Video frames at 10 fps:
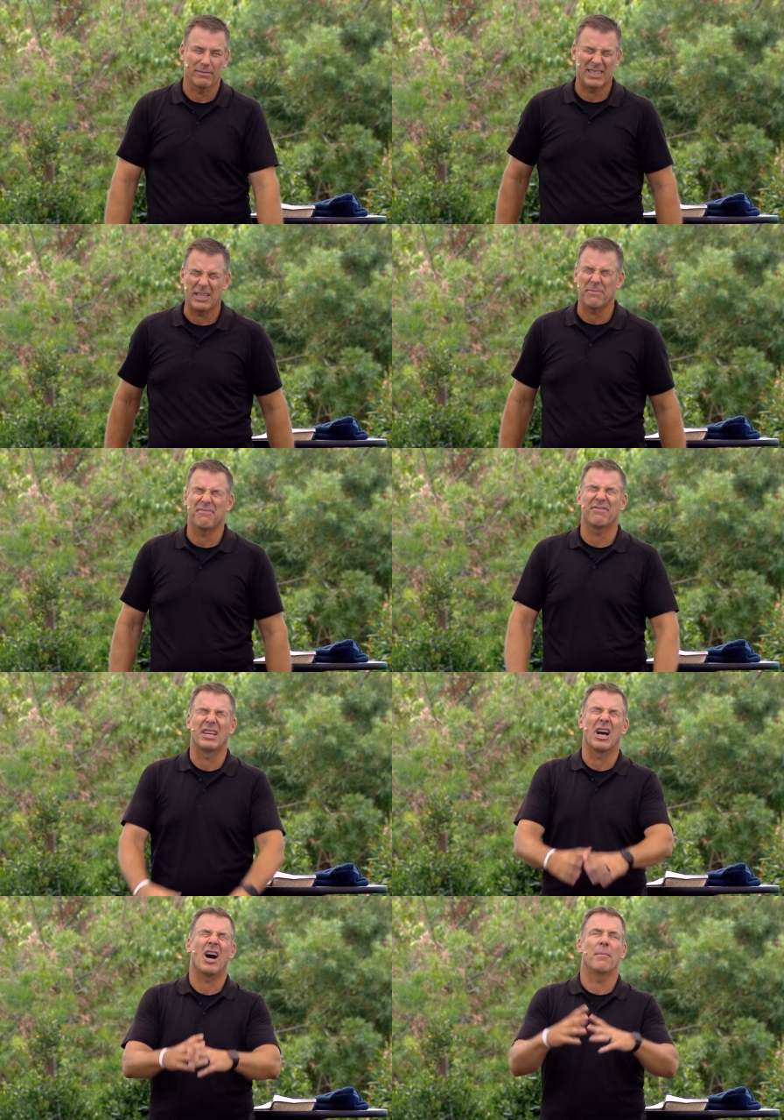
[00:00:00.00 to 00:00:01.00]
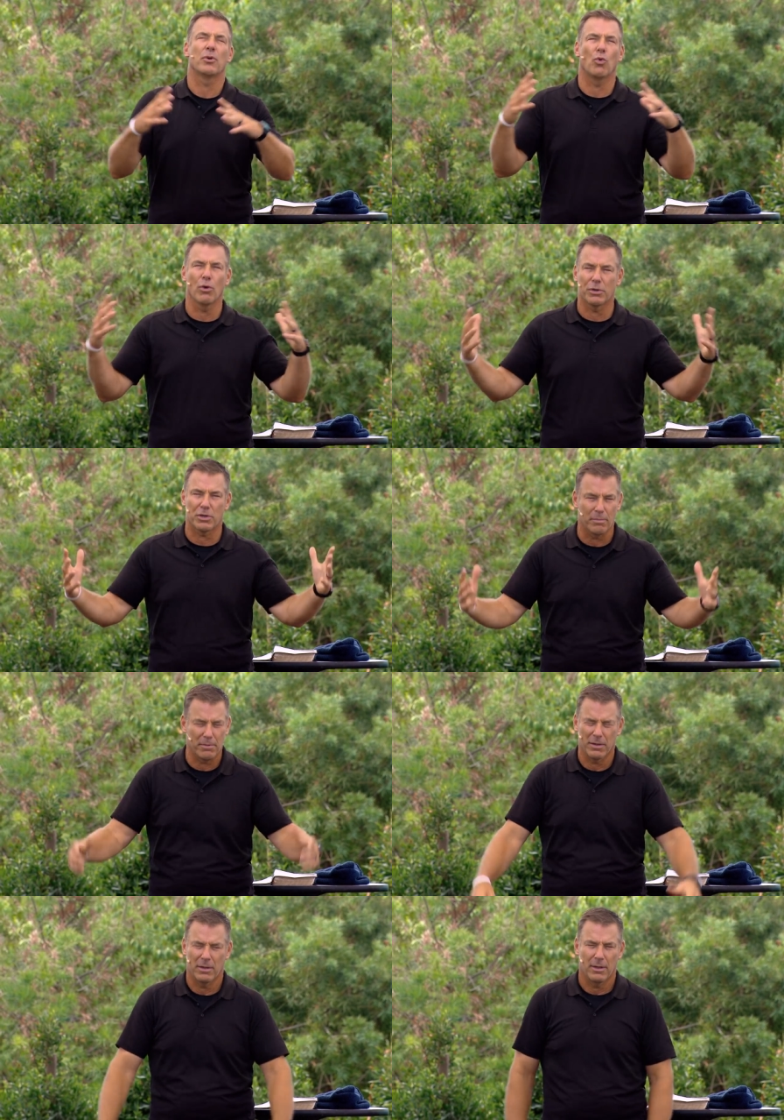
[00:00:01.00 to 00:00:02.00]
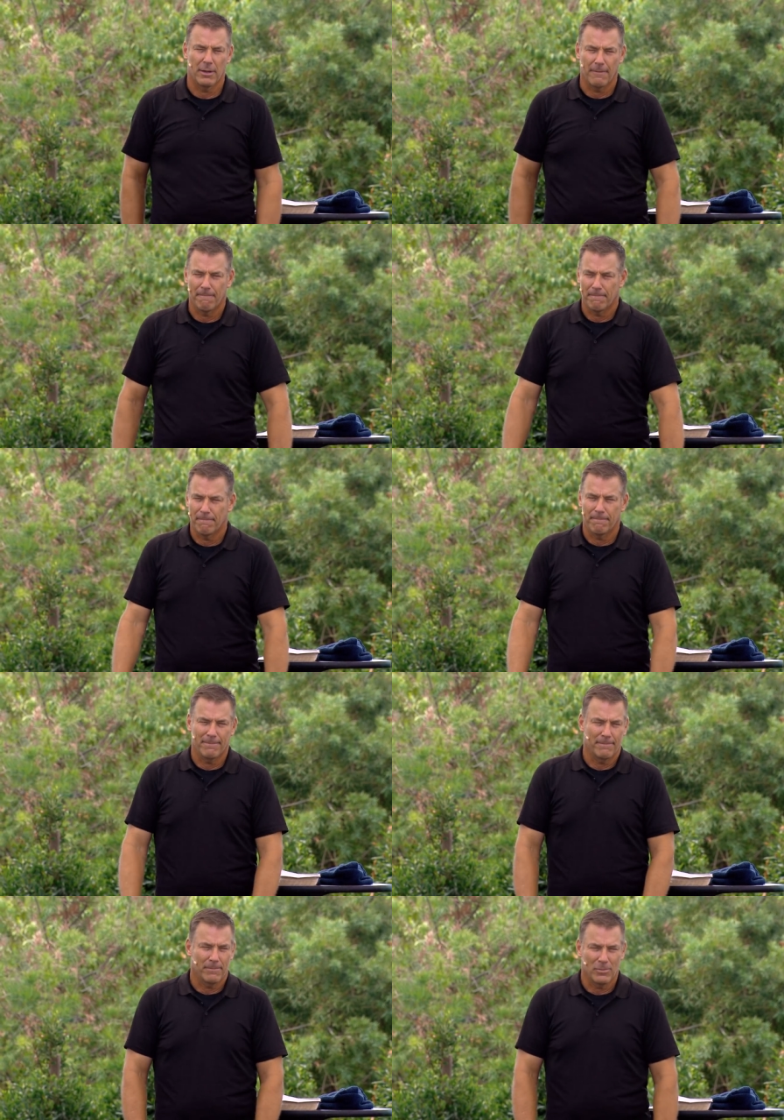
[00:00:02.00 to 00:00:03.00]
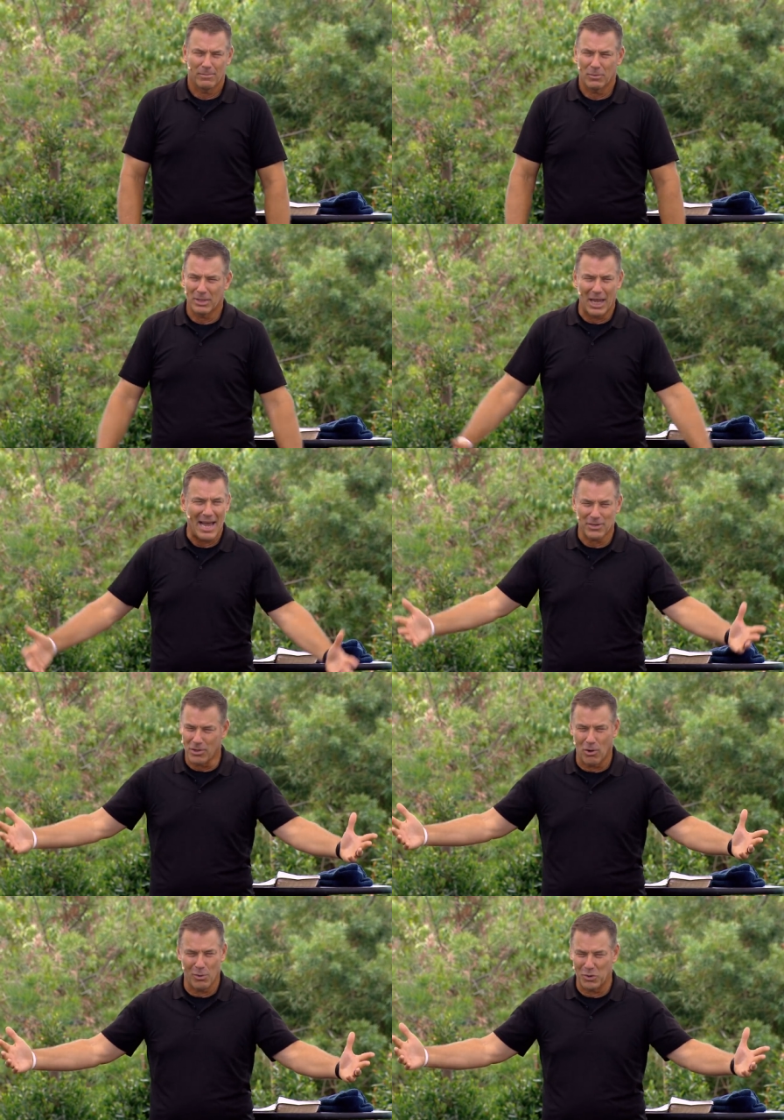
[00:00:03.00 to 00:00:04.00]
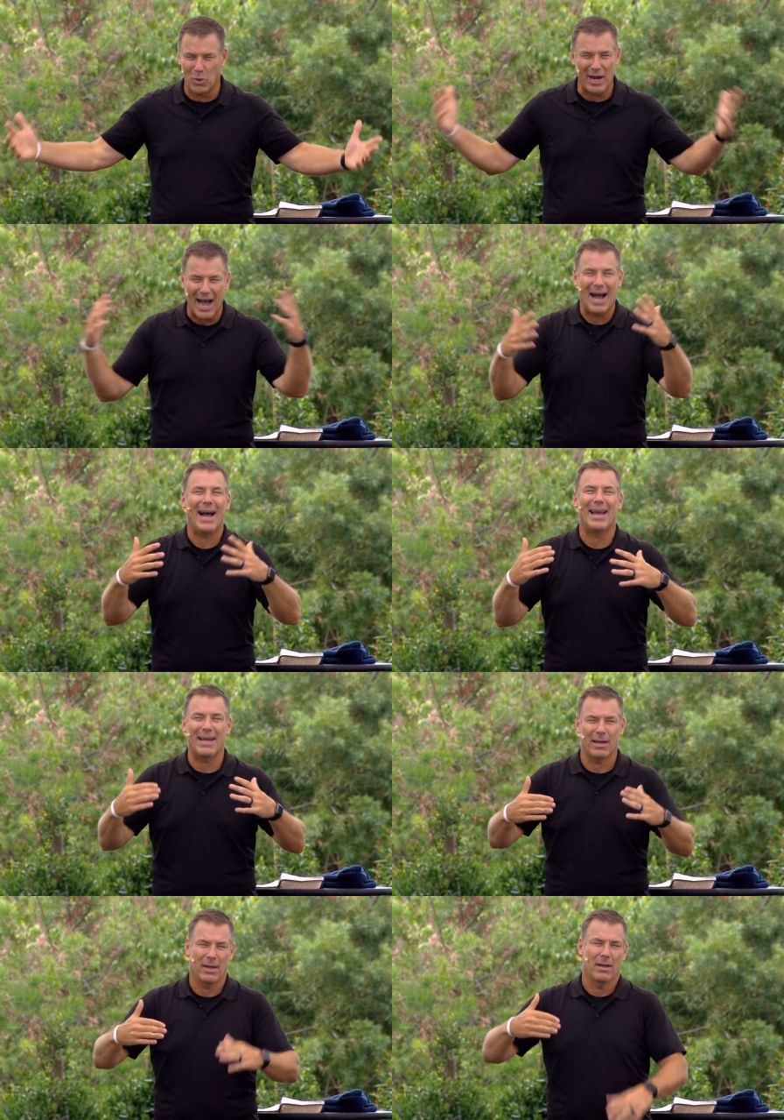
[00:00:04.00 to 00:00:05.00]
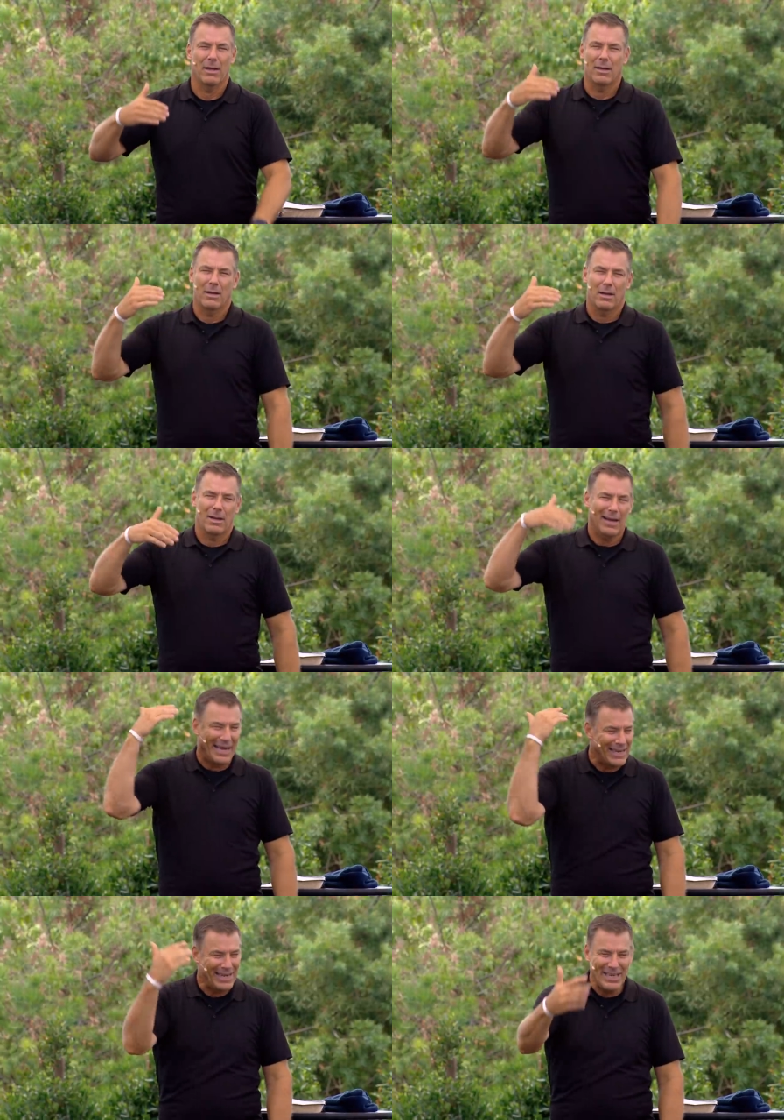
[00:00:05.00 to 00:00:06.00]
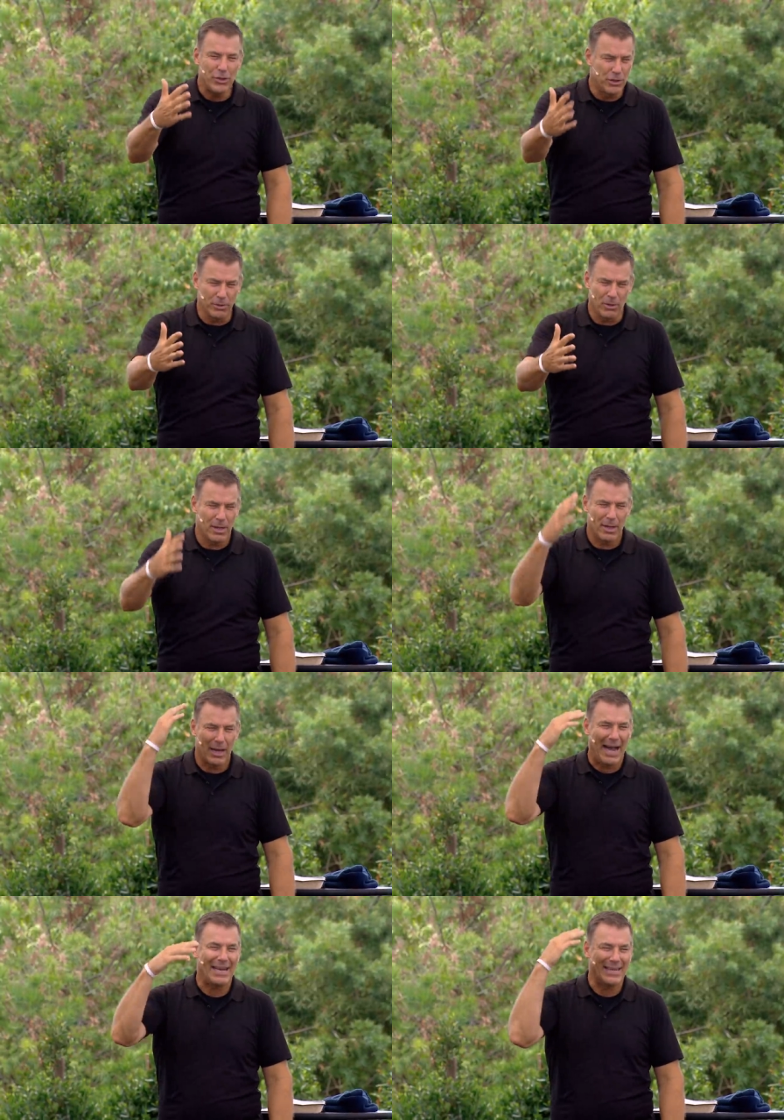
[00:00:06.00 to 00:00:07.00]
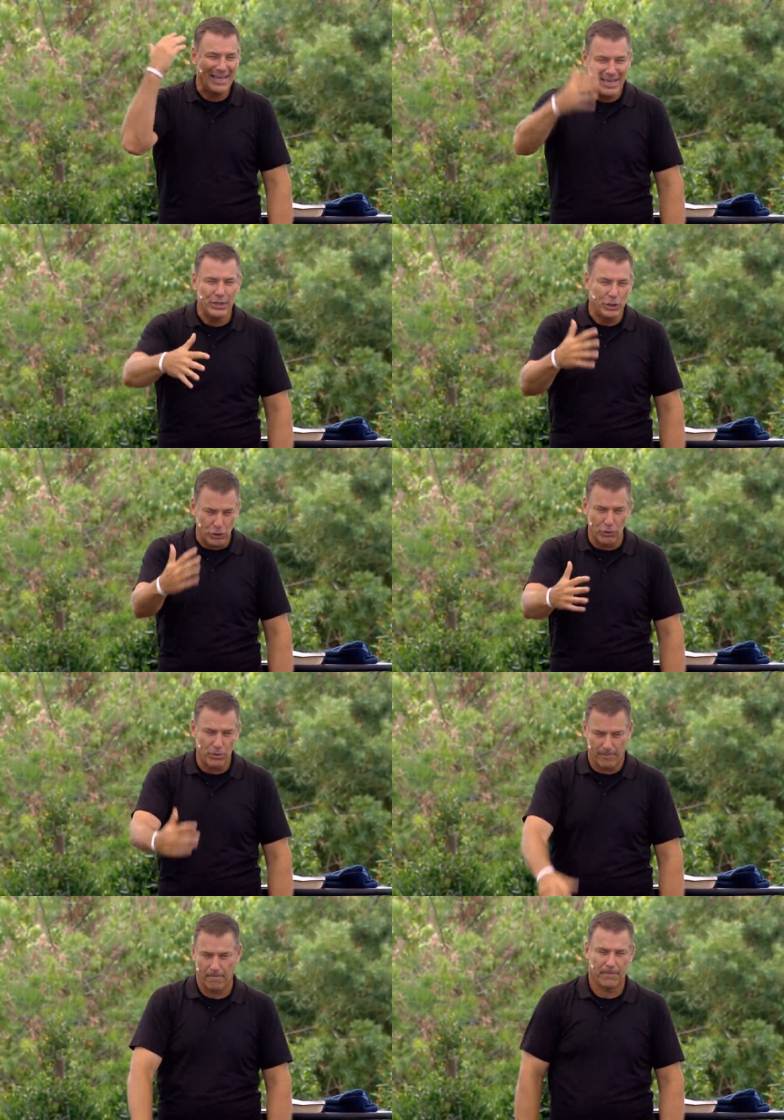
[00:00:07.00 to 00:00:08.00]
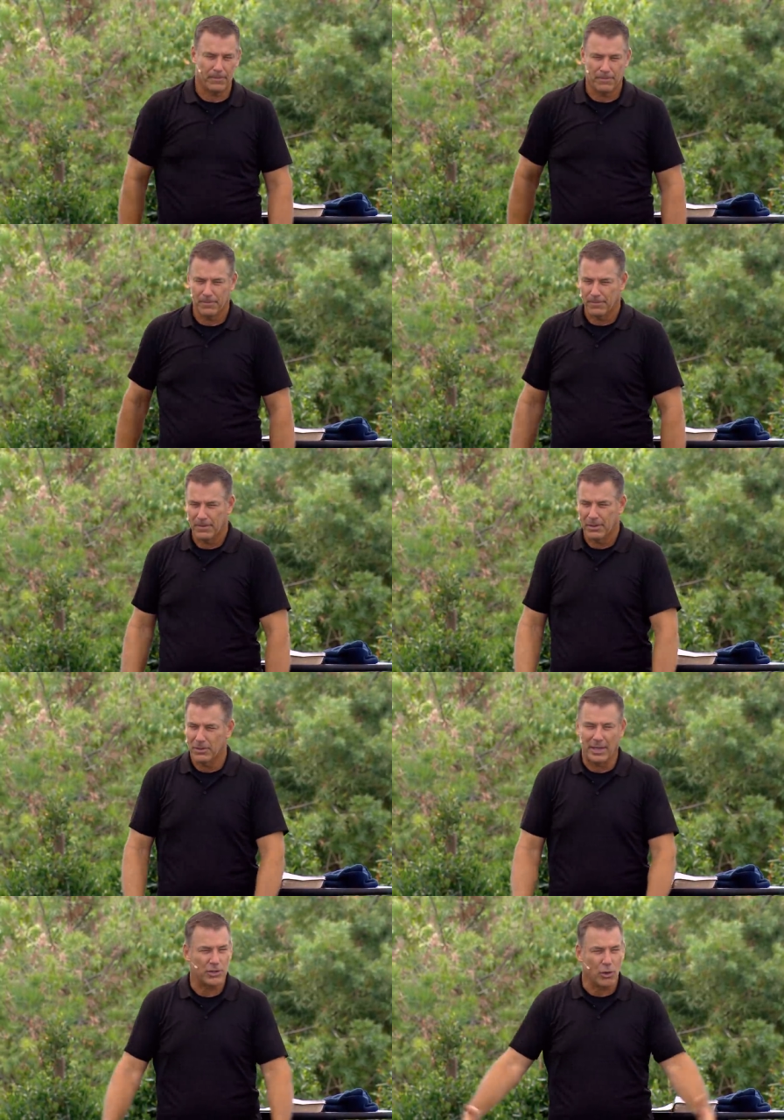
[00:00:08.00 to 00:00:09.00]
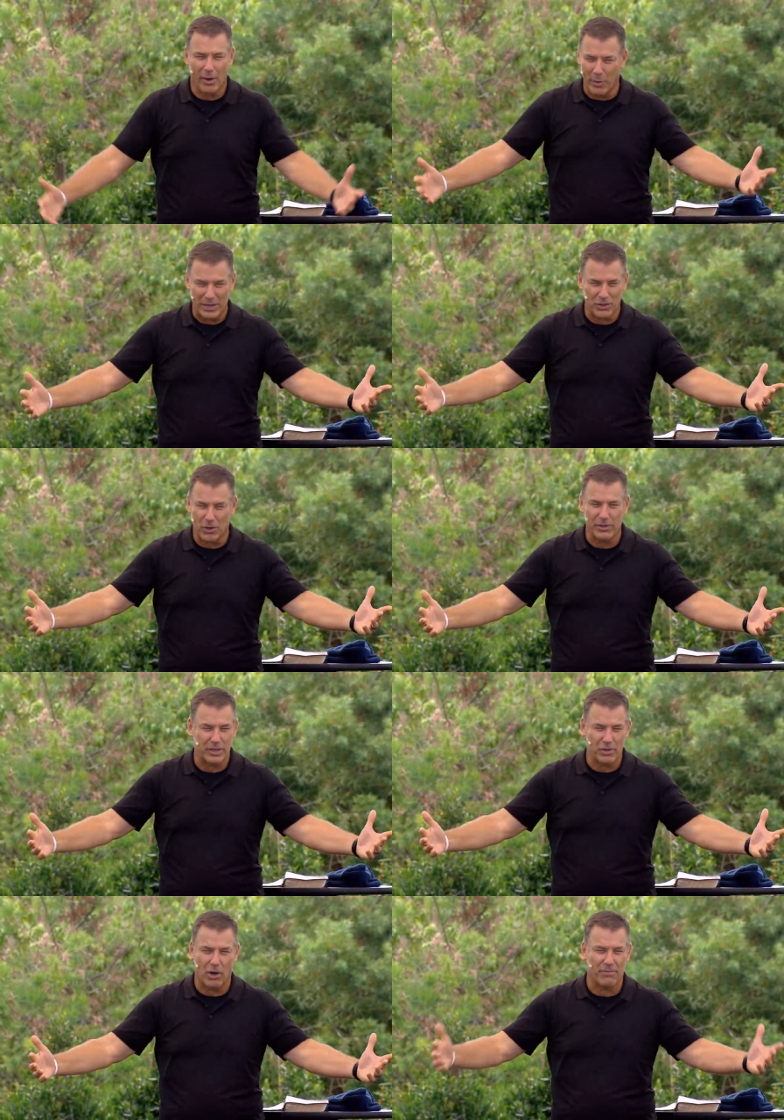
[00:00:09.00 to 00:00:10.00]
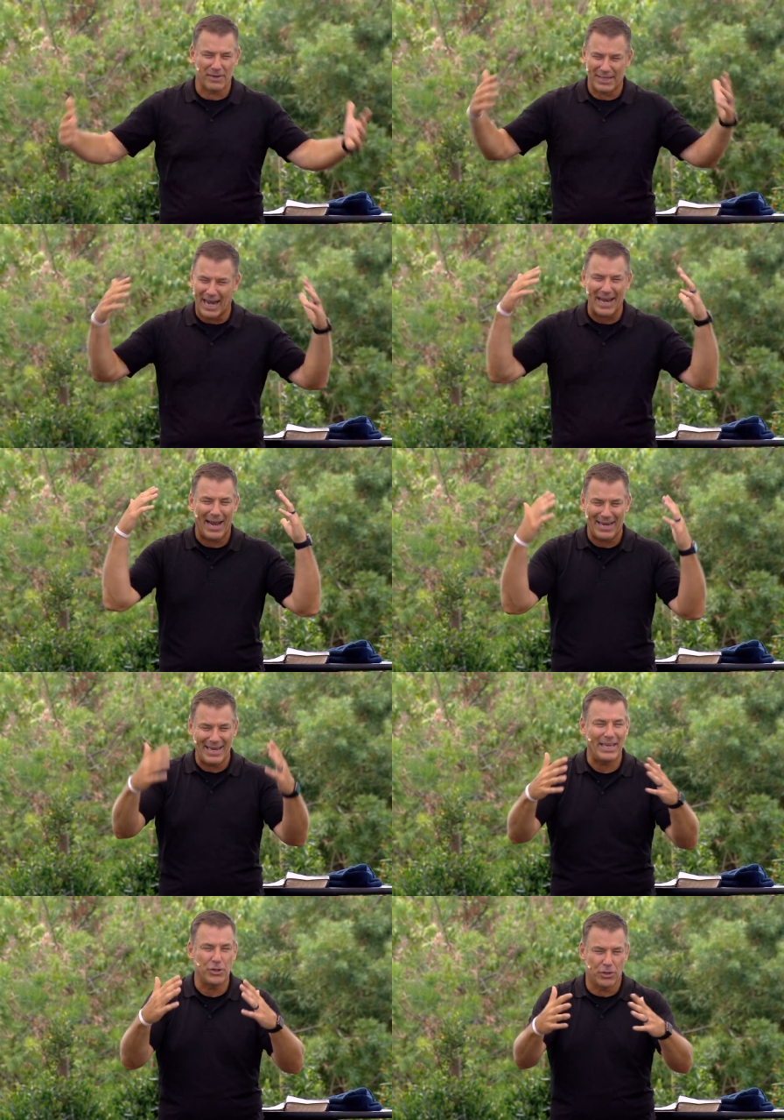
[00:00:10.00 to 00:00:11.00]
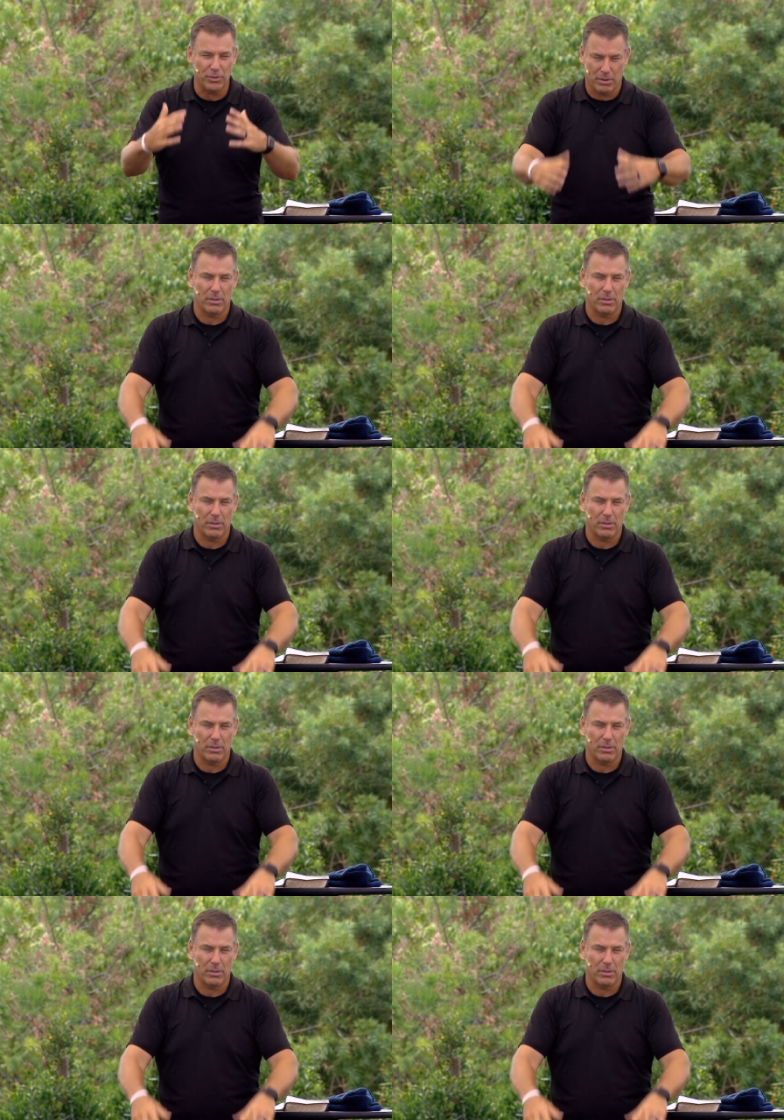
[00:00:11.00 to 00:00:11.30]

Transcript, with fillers: Such a phenomenal worship. Well, the last song was what? I, I need you. I need you. So that's a great way to start this off. God, I need you.